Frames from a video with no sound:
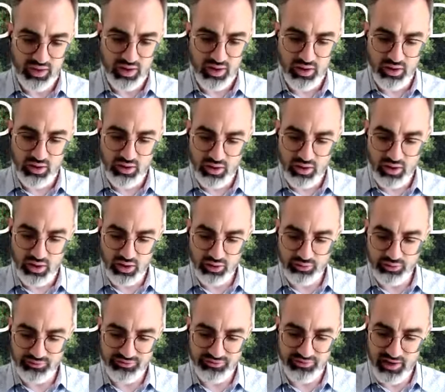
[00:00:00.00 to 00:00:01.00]
Uh, on
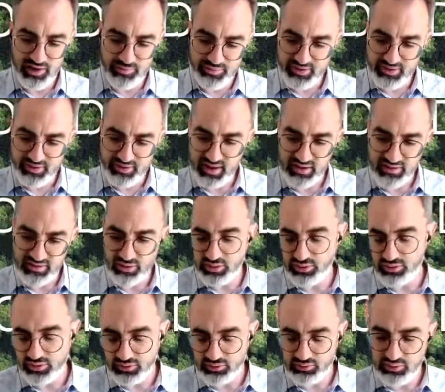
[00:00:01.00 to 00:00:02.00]
the flip side,
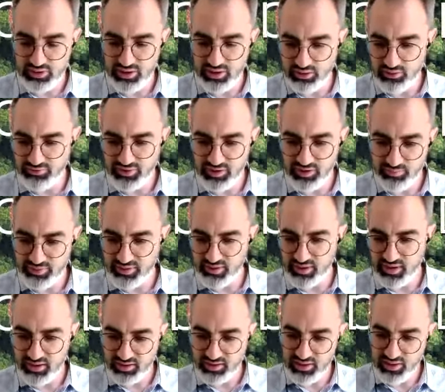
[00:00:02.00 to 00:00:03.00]
or not really the flip side,